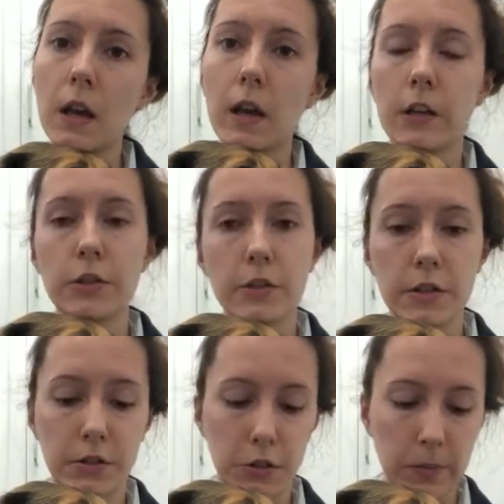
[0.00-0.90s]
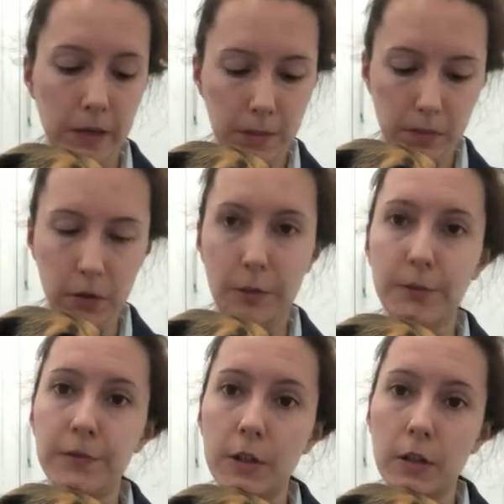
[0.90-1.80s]
And it's just to stop any build-up
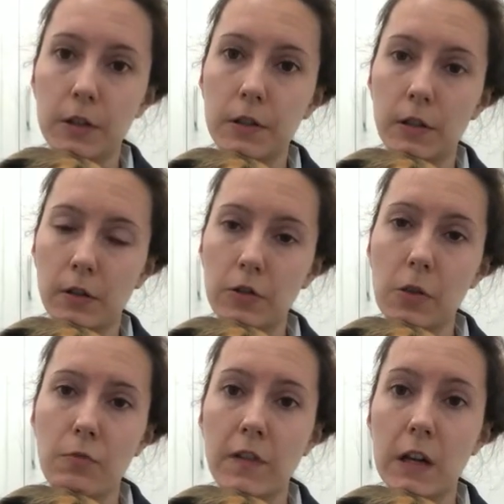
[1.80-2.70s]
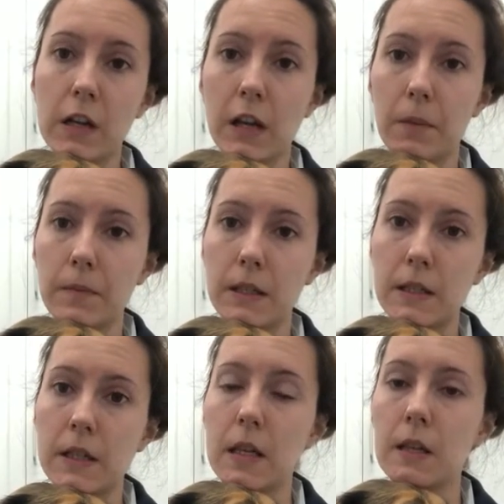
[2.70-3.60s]
of tartar, try and prevent any gum
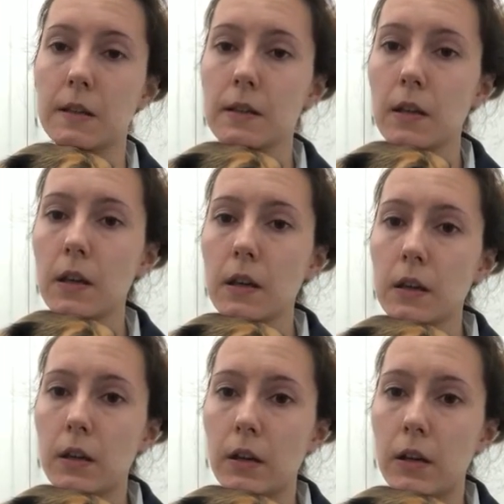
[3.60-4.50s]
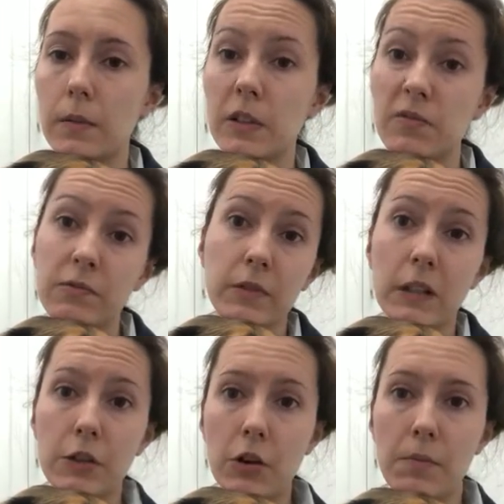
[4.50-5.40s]
disease, and
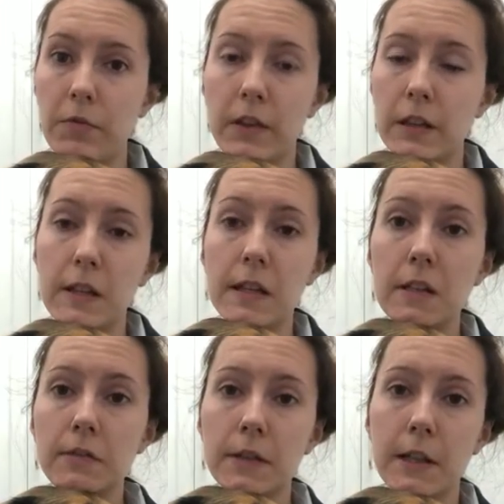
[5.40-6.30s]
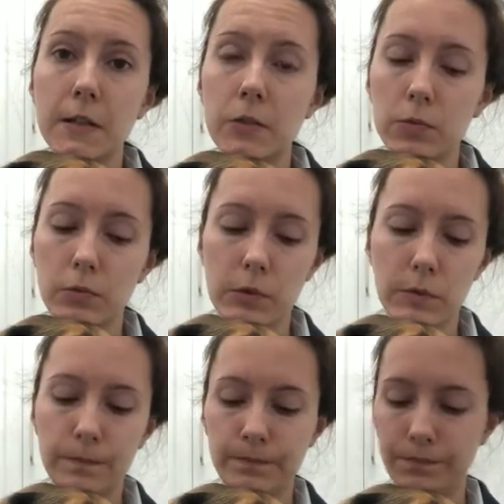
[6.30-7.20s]
really try and prevent the need for dentals.
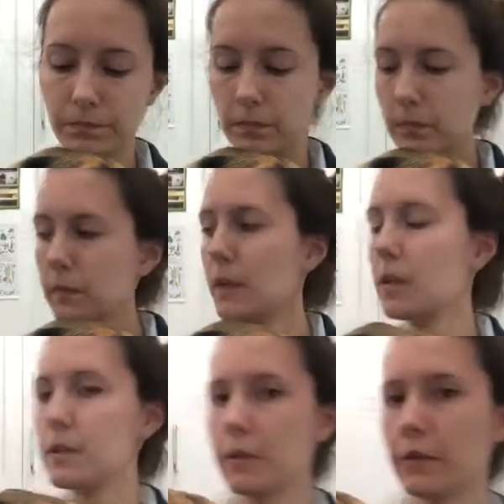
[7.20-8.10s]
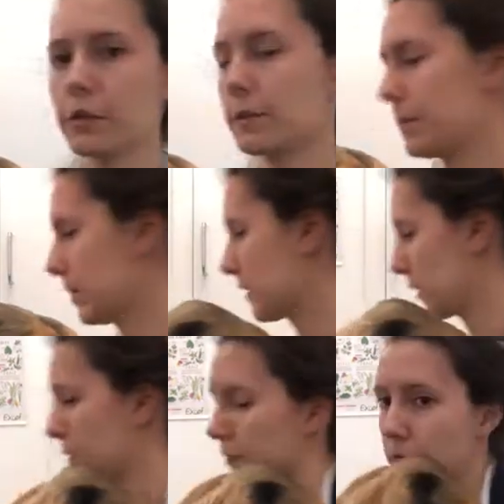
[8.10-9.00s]
So if I just put
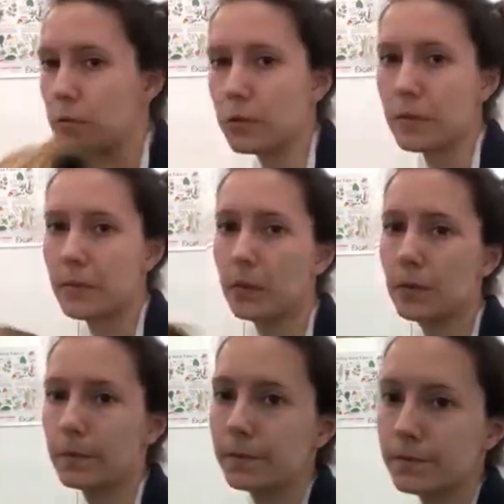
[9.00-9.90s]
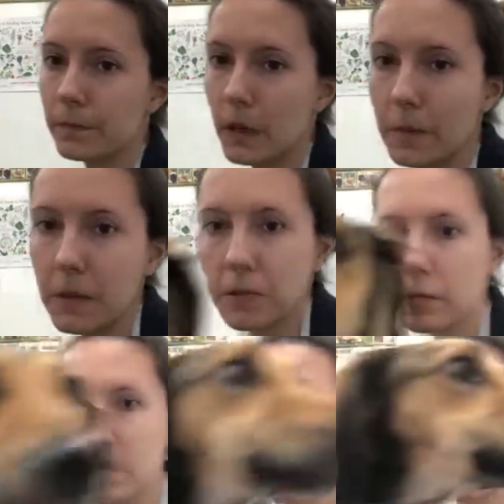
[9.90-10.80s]
Sasha forward a bit more. Tell me,
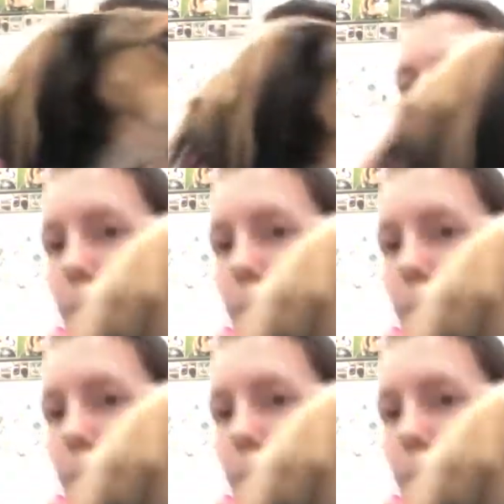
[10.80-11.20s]
oh, sweet.